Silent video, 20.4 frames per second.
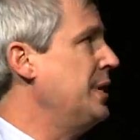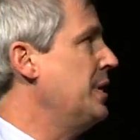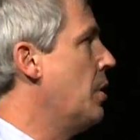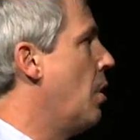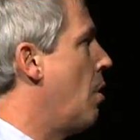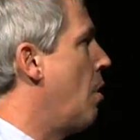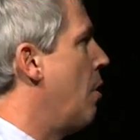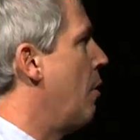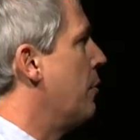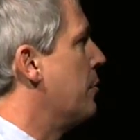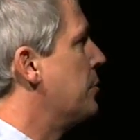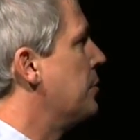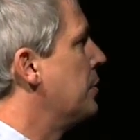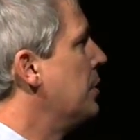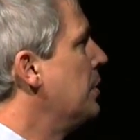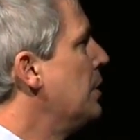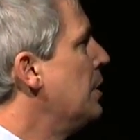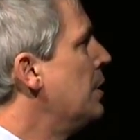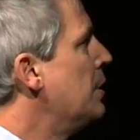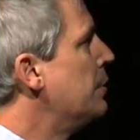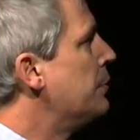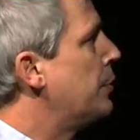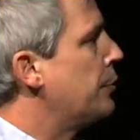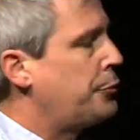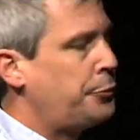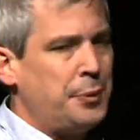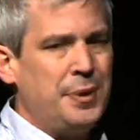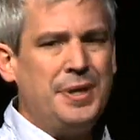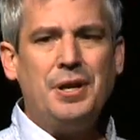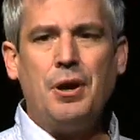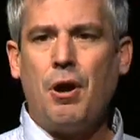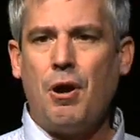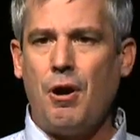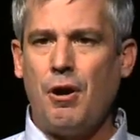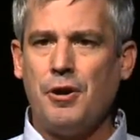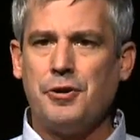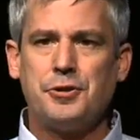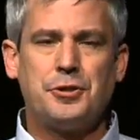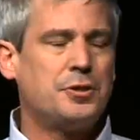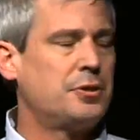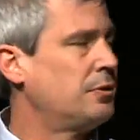R's. The 3
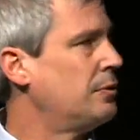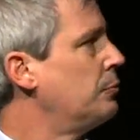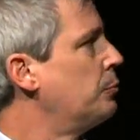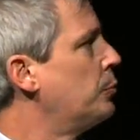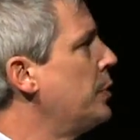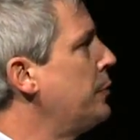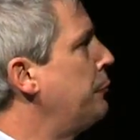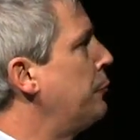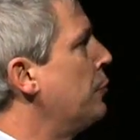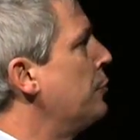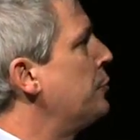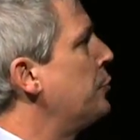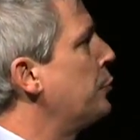R's refer to